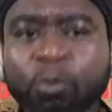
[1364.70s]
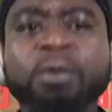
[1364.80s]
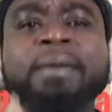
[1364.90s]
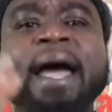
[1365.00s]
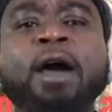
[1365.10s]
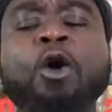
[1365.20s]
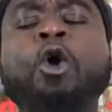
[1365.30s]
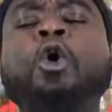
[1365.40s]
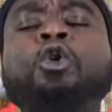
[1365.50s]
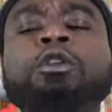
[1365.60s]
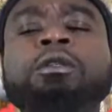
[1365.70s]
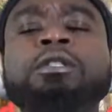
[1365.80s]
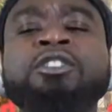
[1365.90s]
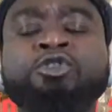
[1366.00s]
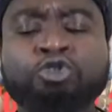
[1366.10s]
with my own
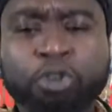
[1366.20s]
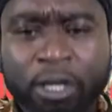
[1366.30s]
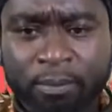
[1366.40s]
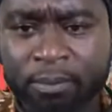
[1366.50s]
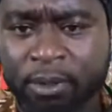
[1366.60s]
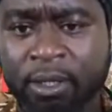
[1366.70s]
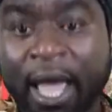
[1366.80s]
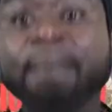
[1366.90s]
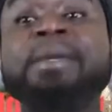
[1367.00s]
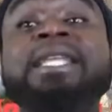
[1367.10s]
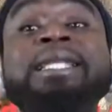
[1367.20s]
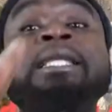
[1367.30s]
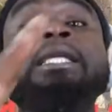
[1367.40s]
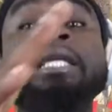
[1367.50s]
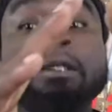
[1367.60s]
stream. I mean,
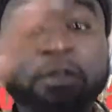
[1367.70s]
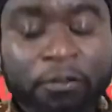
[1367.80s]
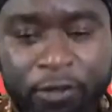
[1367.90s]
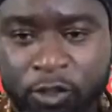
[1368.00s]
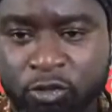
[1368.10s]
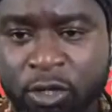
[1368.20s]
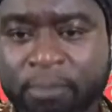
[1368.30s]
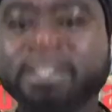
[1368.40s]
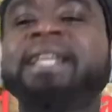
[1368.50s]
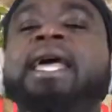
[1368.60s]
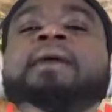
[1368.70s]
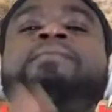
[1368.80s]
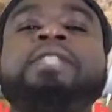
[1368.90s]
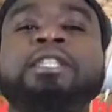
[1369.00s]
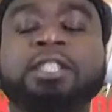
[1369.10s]
a river stream that
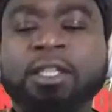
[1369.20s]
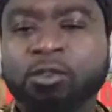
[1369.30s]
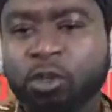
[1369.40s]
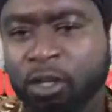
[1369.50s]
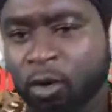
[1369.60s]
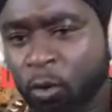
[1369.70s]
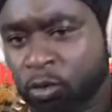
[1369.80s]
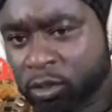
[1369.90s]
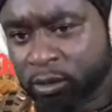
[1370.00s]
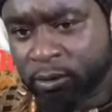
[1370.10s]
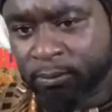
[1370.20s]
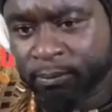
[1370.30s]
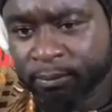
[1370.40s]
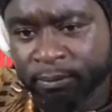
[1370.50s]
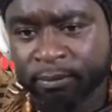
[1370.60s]
empties into the ocean.
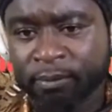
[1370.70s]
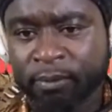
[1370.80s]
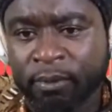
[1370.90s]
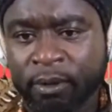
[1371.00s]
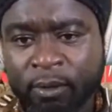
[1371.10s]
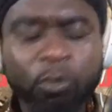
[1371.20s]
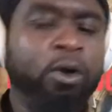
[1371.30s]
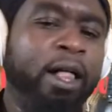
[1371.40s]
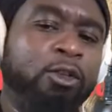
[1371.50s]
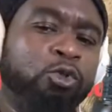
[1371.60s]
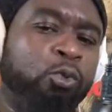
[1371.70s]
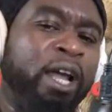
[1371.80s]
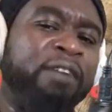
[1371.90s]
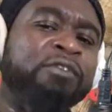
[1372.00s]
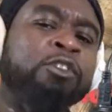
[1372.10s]
Who else
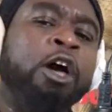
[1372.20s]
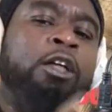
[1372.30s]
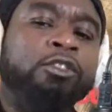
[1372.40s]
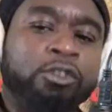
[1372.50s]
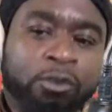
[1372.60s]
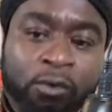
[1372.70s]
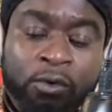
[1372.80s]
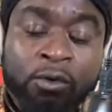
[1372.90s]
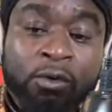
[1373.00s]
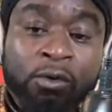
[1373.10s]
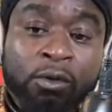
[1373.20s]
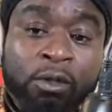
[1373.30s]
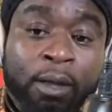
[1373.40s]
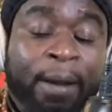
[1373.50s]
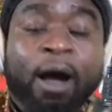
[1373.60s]
would have taught you
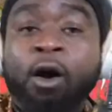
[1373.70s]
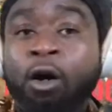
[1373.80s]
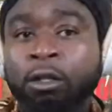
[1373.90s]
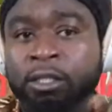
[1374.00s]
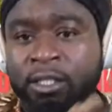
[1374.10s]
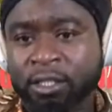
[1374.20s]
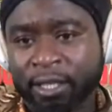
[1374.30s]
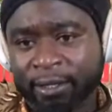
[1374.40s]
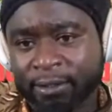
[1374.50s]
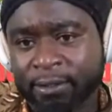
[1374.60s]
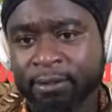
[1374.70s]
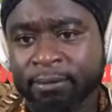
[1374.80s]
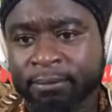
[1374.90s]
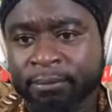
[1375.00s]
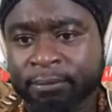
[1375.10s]
about all these things?
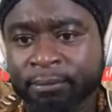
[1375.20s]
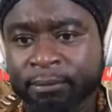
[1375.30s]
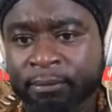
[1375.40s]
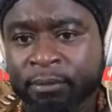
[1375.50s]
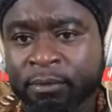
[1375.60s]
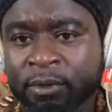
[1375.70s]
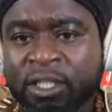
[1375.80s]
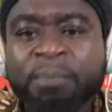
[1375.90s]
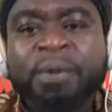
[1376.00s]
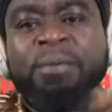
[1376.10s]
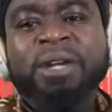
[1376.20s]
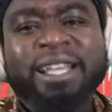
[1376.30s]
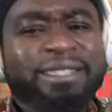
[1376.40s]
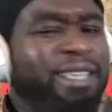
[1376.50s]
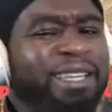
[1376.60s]
The people
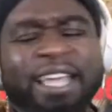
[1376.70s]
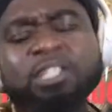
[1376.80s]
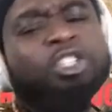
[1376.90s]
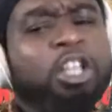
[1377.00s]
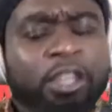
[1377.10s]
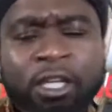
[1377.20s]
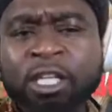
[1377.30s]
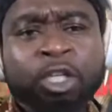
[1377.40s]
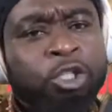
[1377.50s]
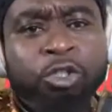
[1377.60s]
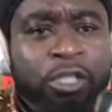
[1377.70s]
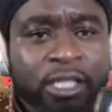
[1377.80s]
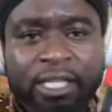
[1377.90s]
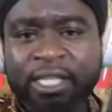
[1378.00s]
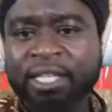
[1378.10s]
that say there's nothing to
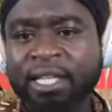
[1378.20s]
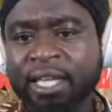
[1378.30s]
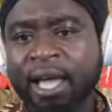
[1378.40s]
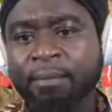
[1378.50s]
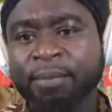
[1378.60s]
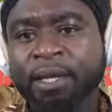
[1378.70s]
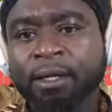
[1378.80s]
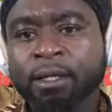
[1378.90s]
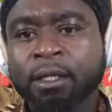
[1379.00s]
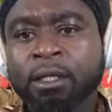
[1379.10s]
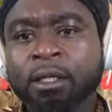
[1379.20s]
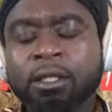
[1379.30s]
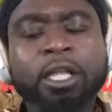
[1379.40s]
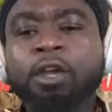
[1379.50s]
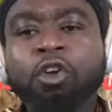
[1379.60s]
see in the Gambia,
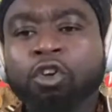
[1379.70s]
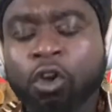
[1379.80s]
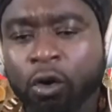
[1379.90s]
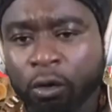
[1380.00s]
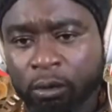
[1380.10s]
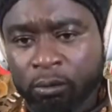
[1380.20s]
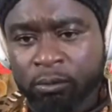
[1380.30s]
they don't know.